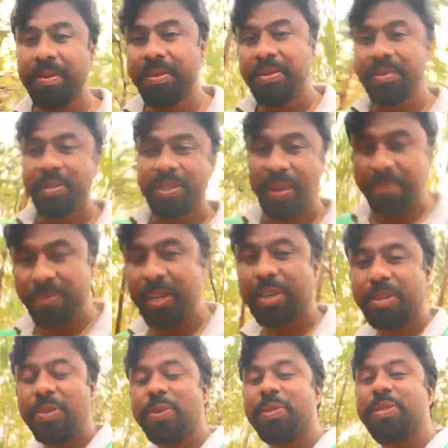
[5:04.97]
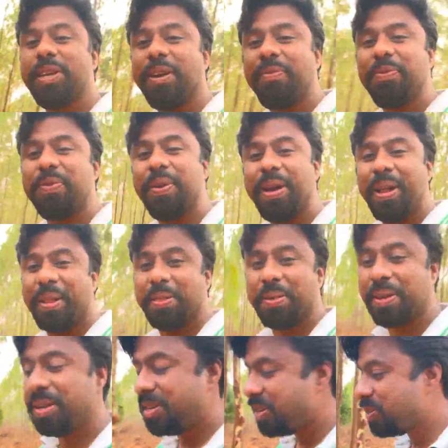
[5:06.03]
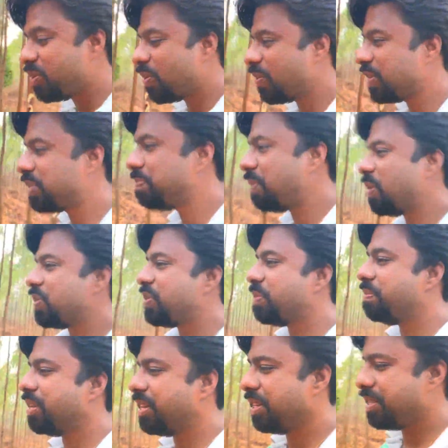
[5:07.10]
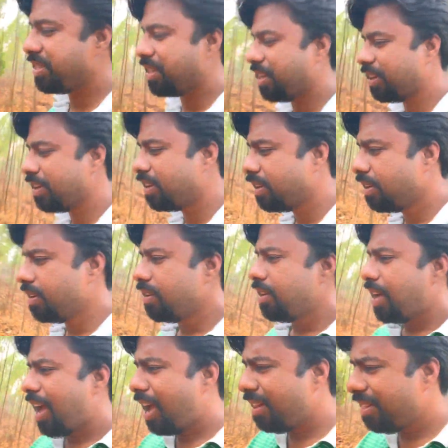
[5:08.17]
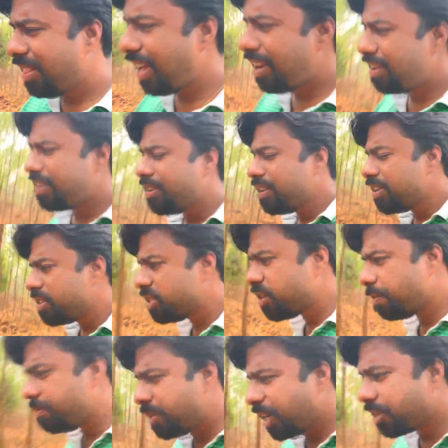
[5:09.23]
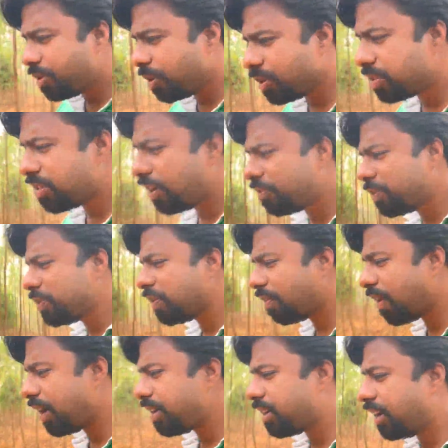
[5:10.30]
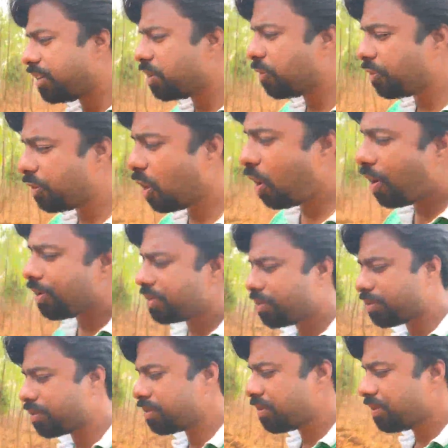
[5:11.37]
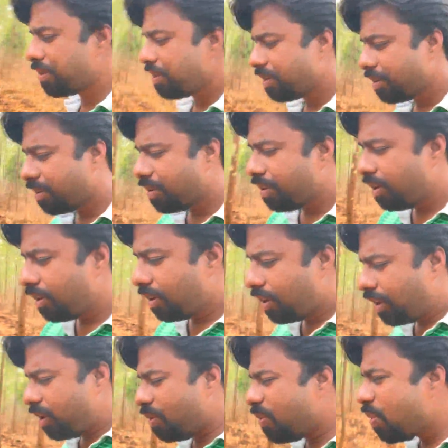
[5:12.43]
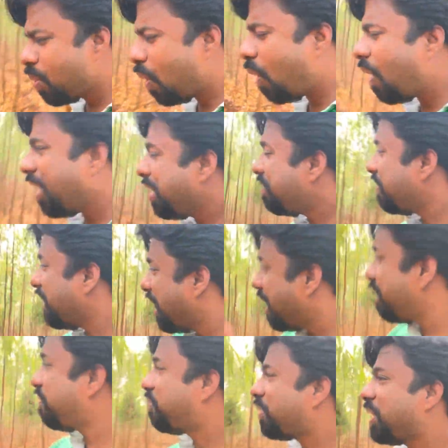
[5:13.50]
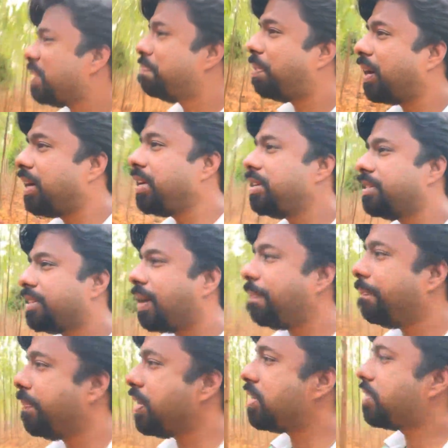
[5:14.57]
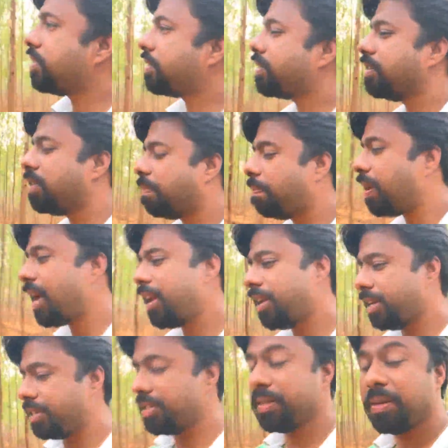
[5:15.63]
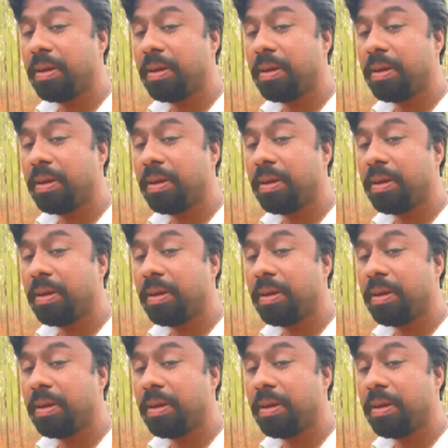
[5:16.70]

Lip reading: Subject yourself to health. It is your responsibility. And then subject yourself to the right kind of thoughts. If everybody is ambitious in the planet's